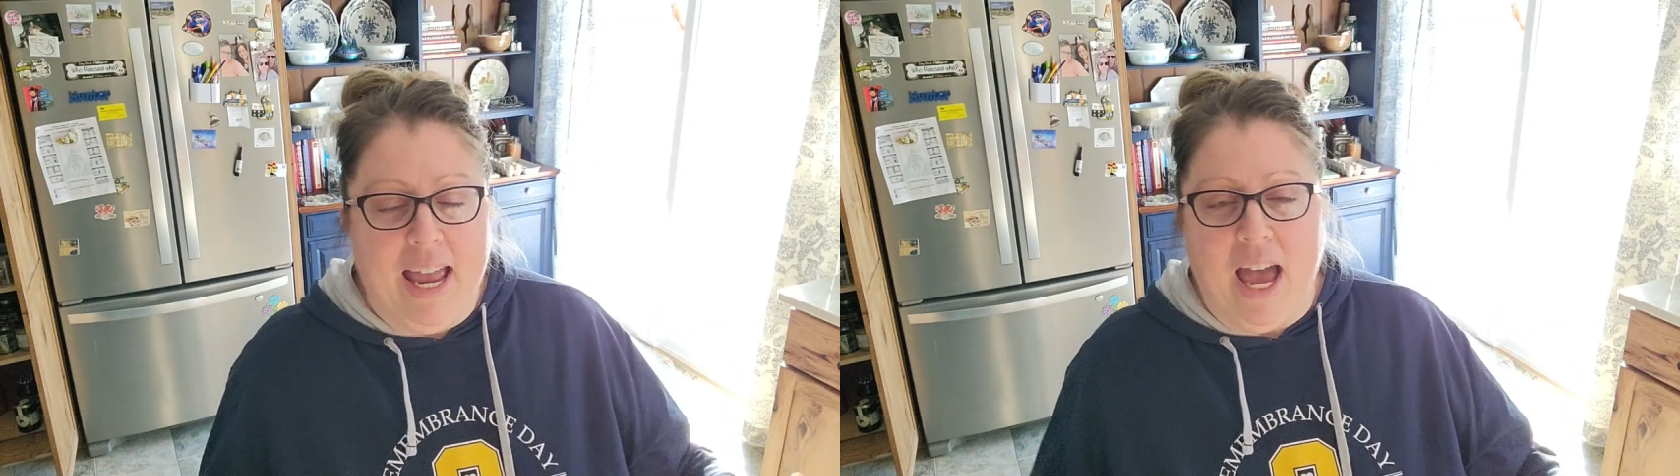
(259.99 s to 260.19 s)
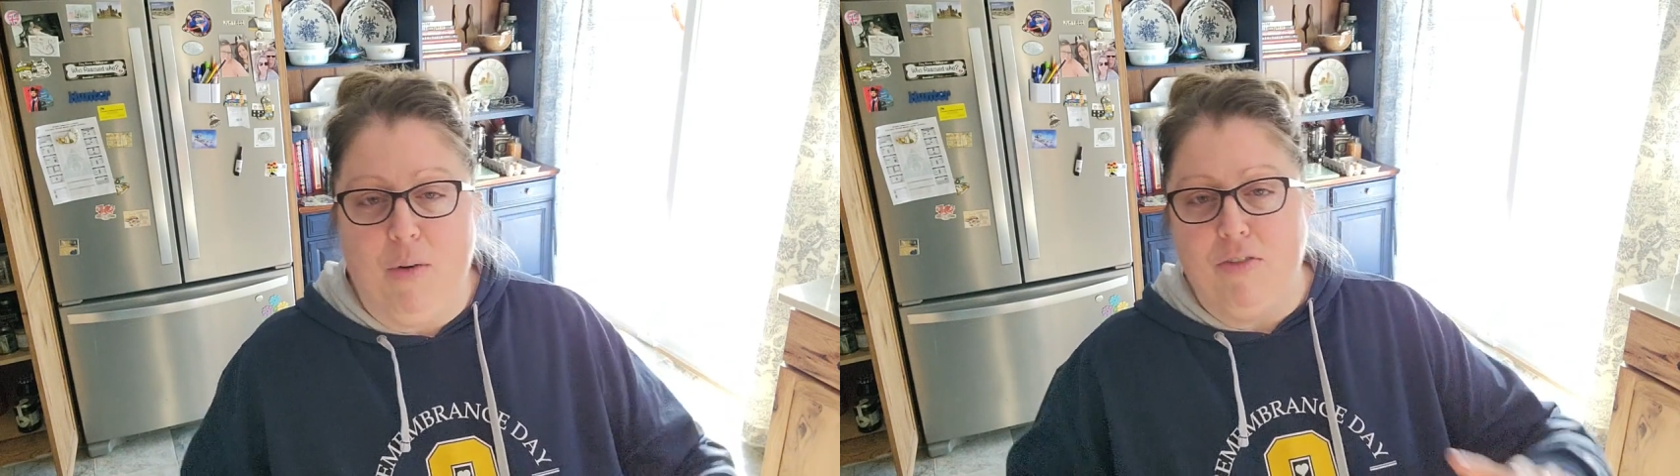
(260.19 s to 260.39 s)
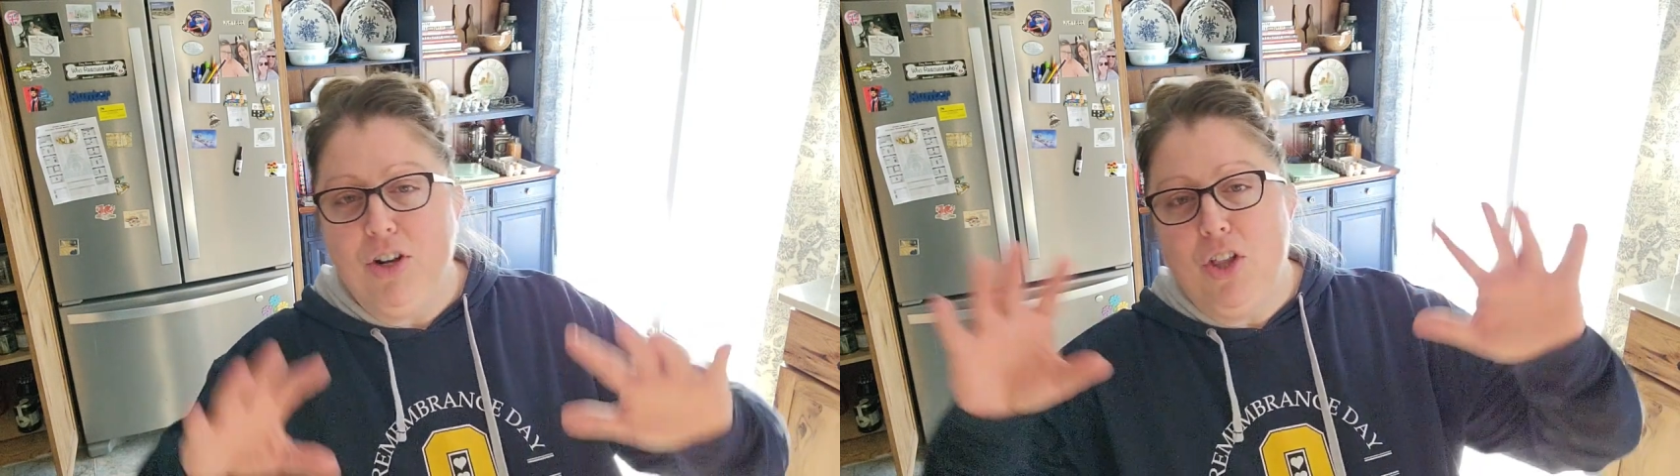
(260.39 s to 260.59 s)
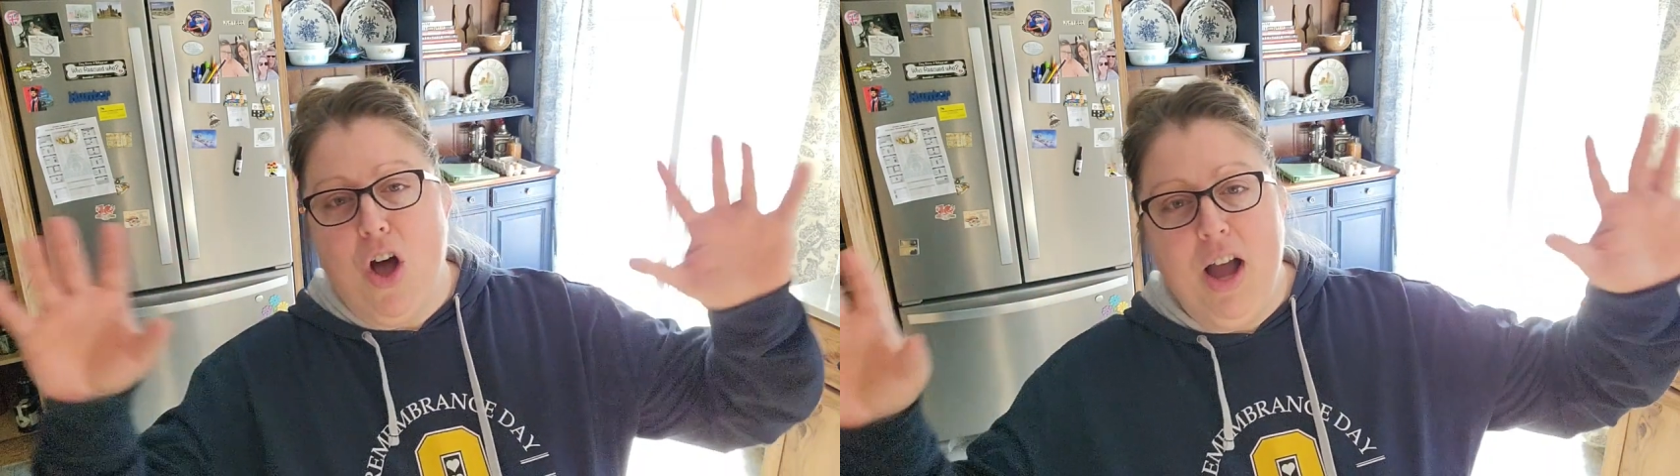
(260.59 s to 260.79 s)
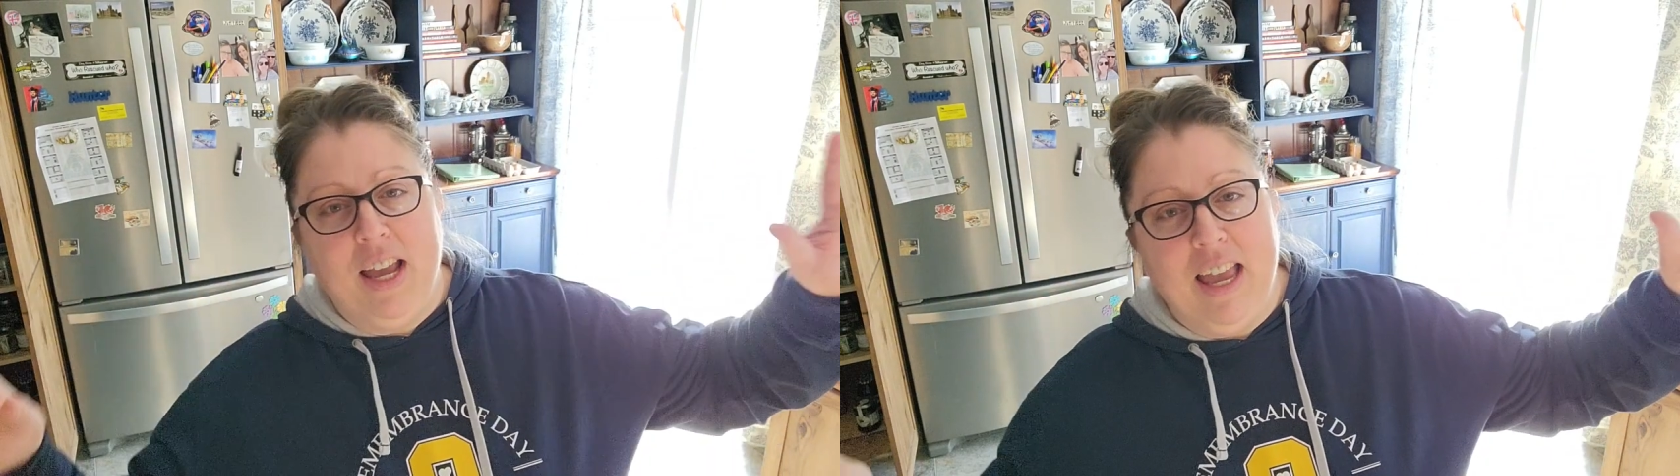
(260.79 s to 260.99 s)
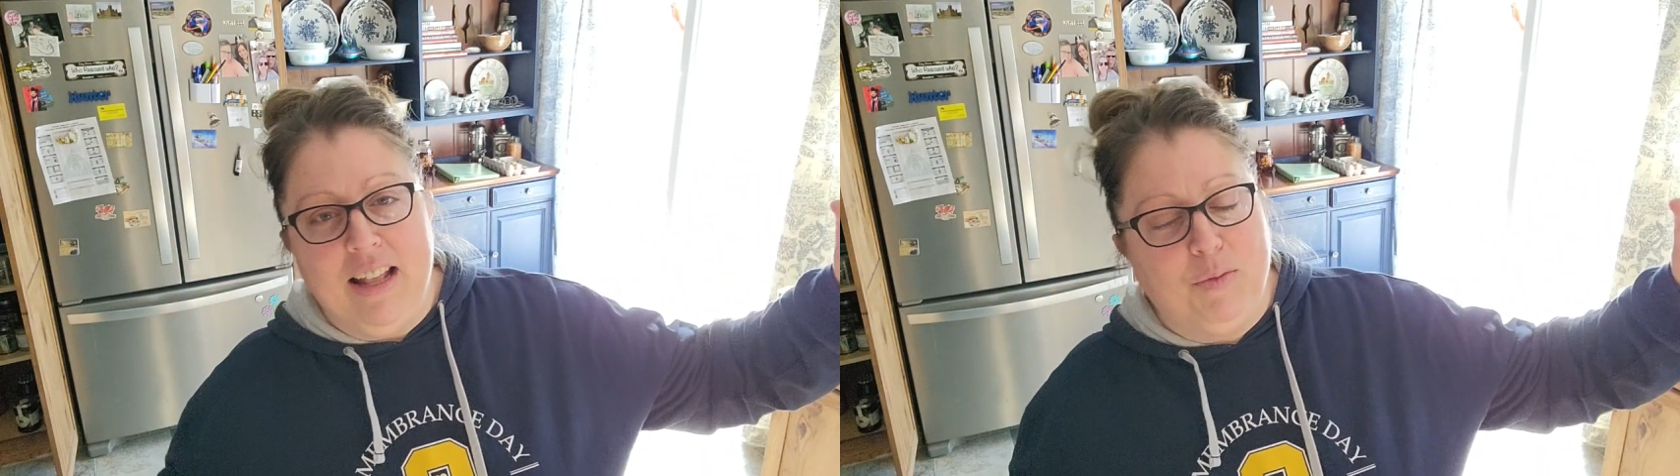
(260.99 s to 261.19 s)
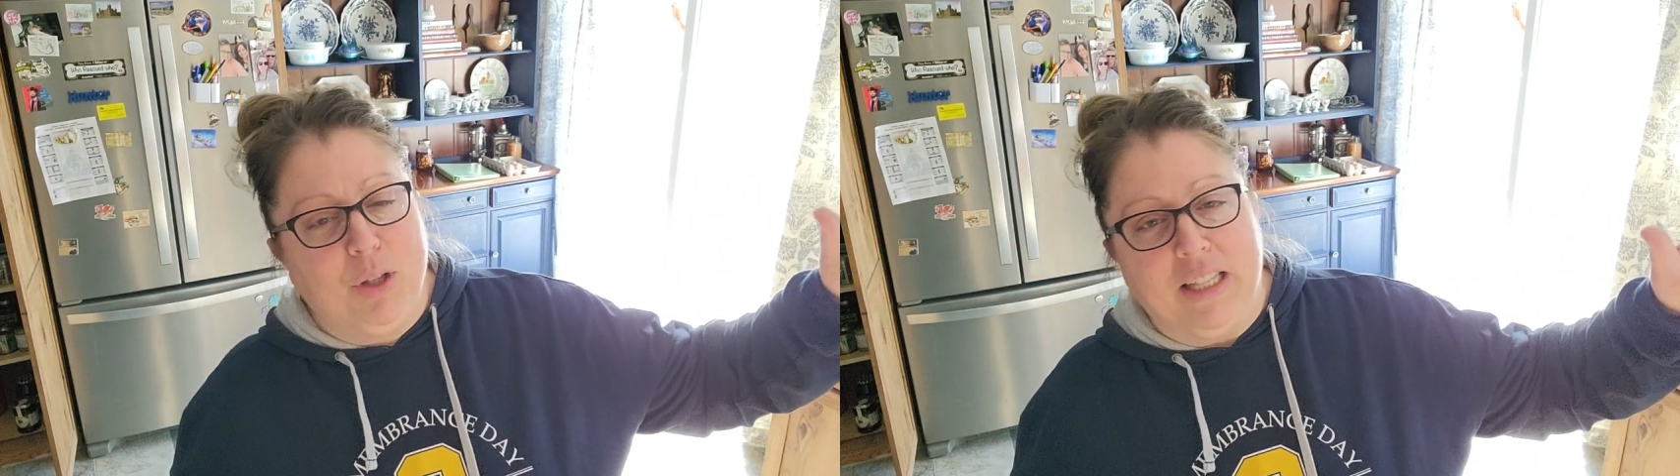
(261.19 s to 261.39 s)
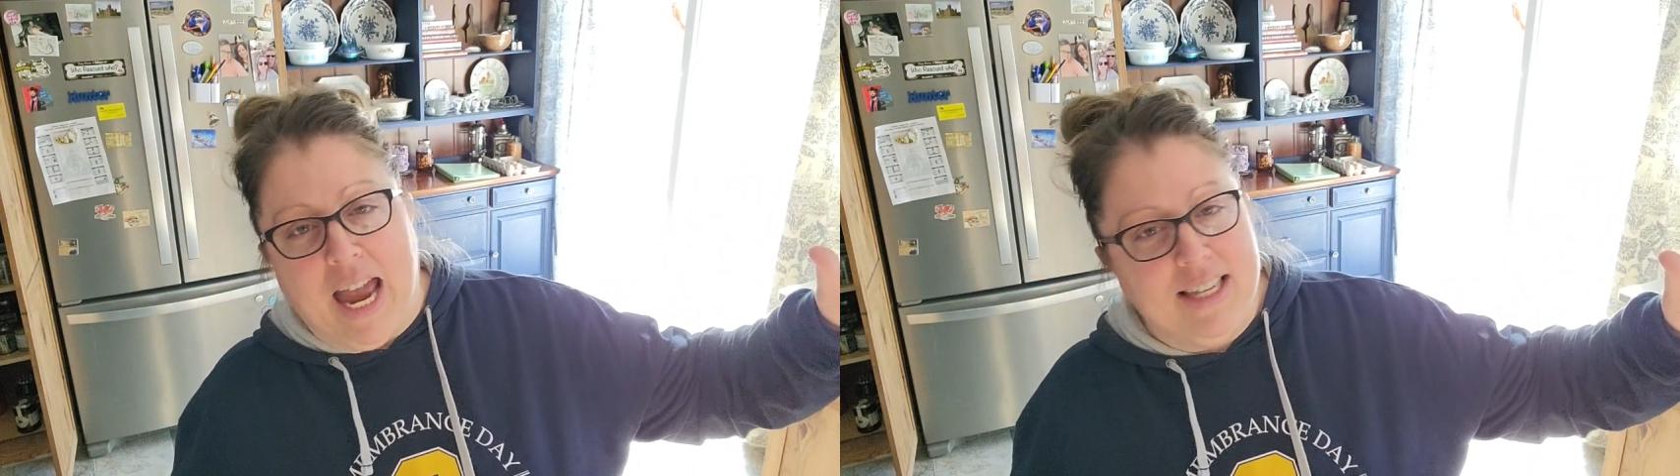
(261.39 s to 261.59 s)
however long it
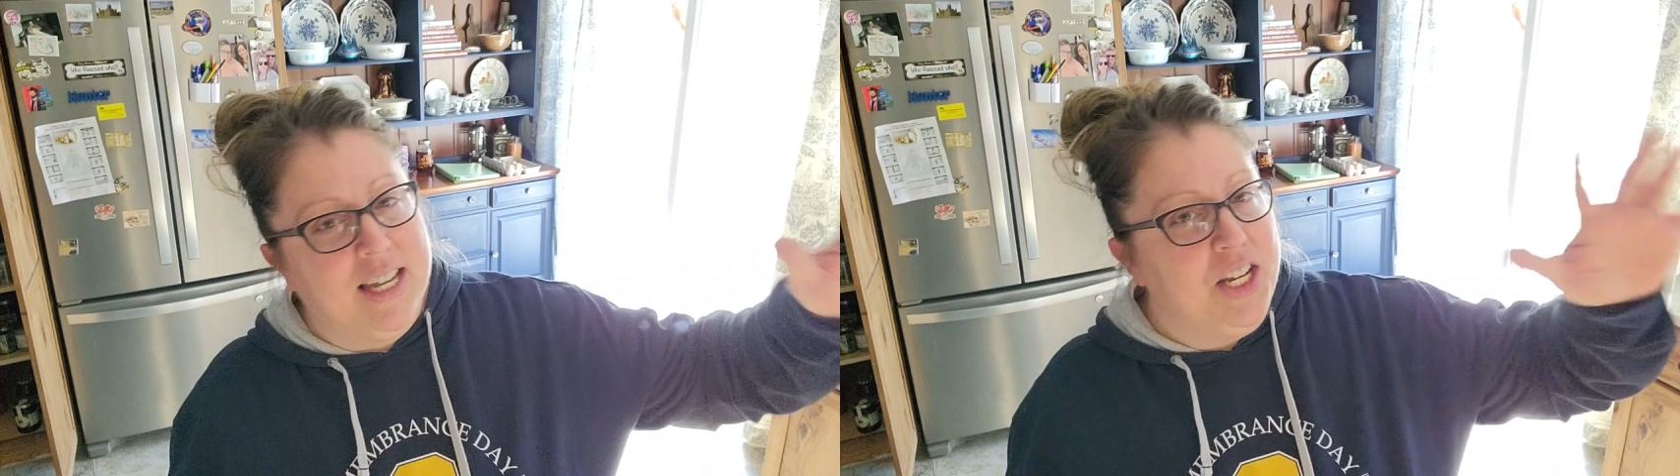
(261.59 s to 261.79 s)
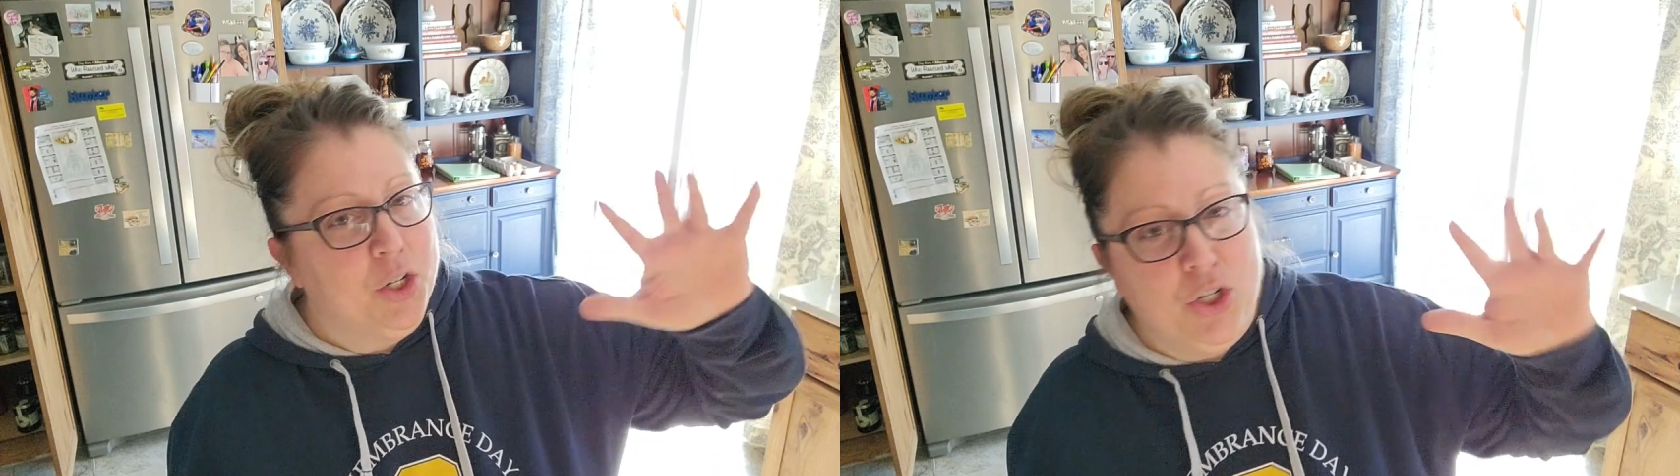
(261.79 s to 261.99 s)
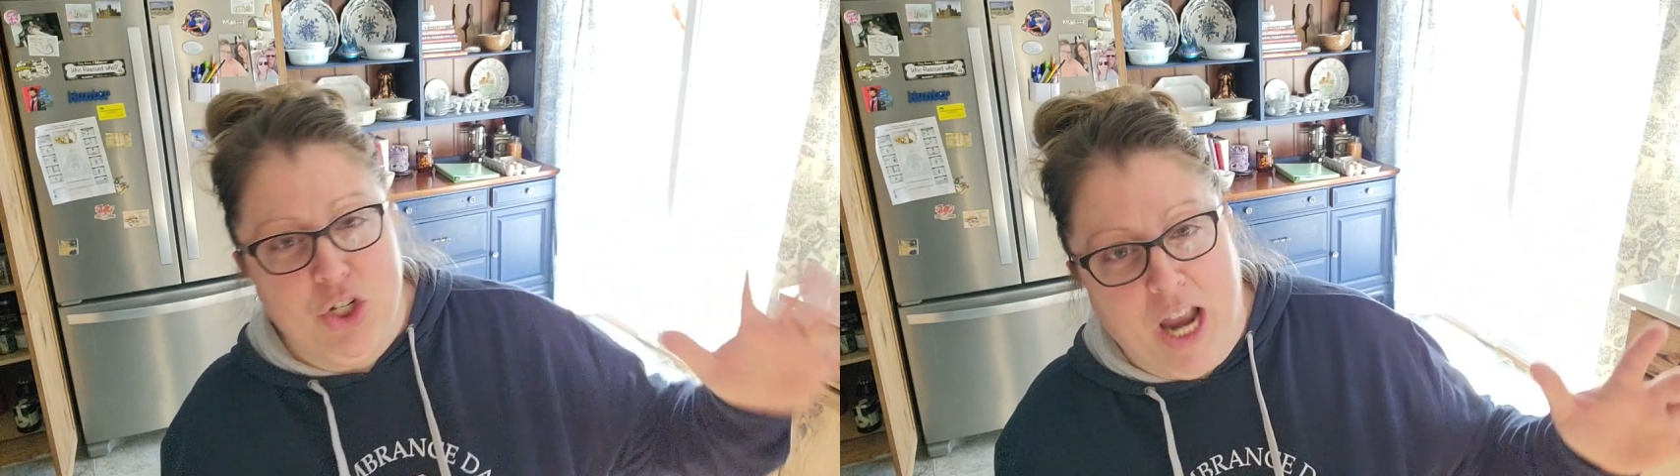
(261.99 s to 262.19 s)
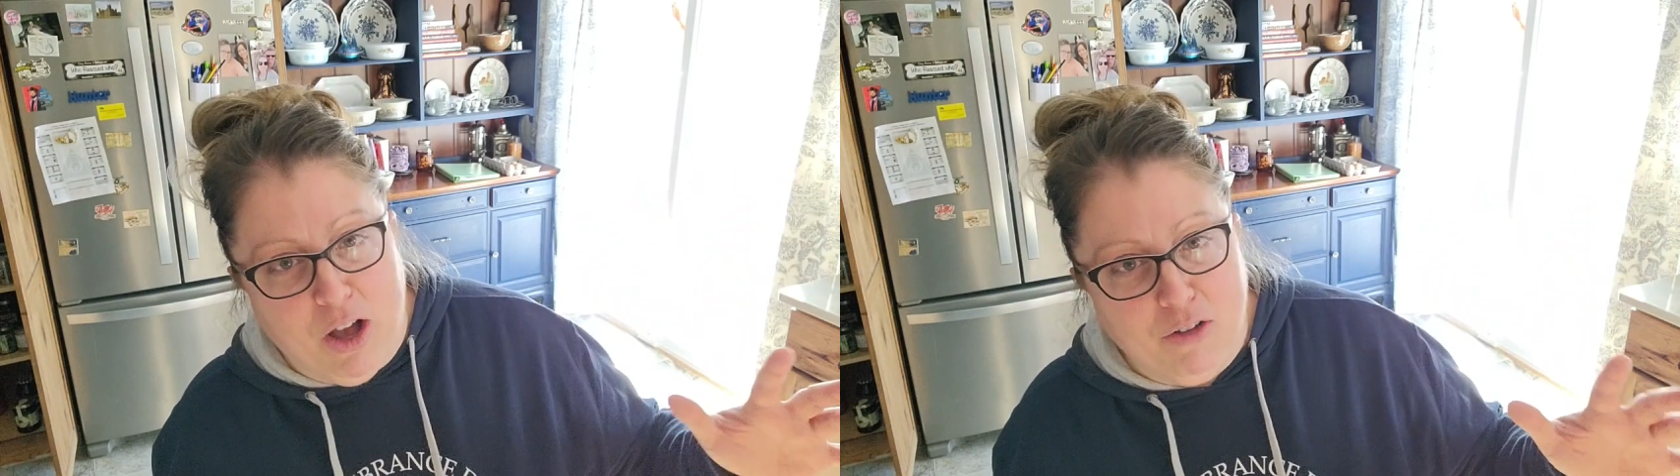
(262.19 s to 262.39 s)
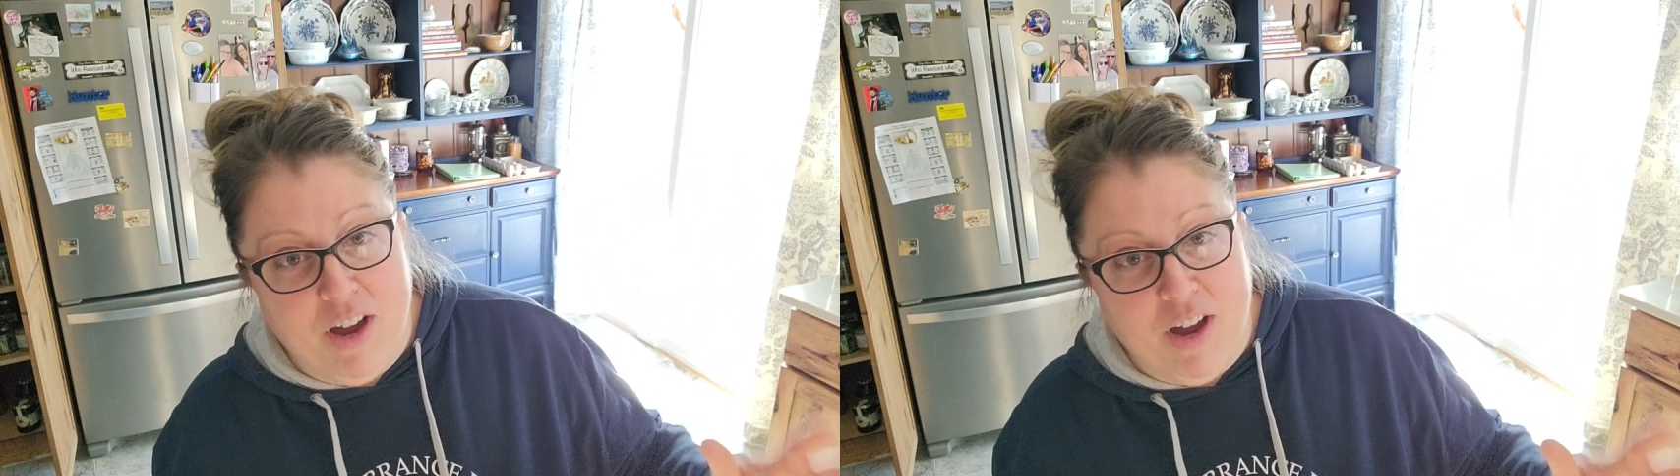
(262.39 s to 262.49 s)
will last on your shelf,